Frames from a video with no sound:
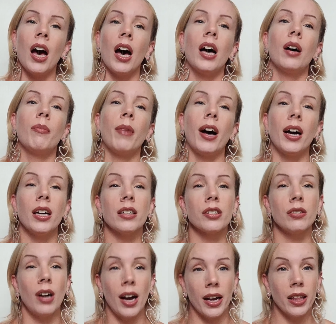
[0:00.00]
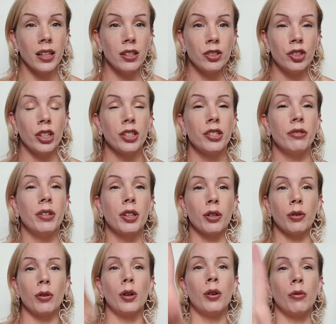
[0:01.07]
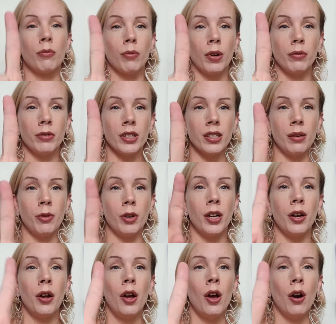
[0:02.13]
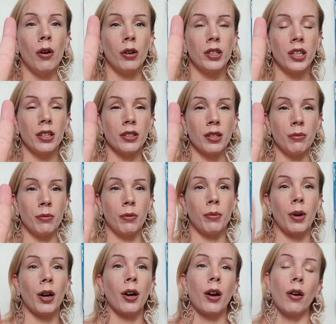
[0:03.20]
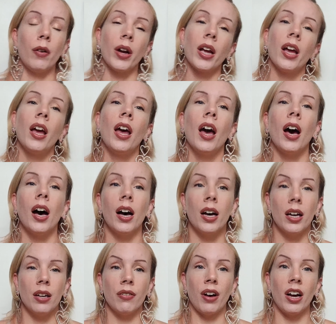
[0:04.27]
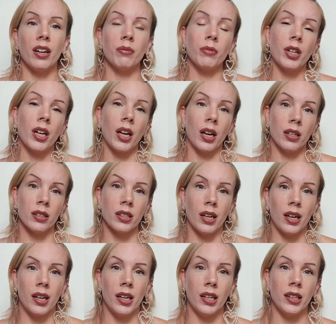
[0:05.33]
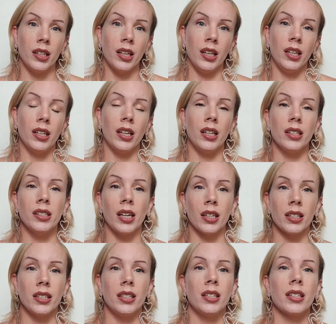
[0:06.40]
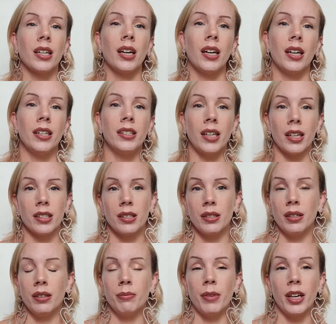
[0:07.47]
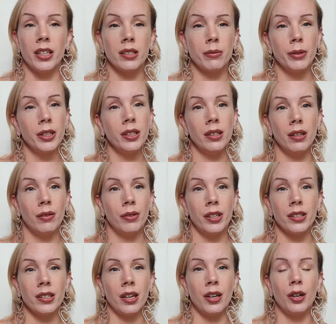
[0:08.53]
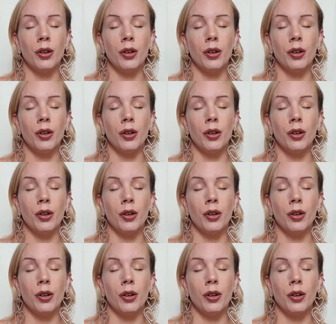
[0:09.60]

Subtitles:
I also highly suggest you either run with someone or tell someone where you're going. If I am running outside in the heat in Texas, I text my husband if he is not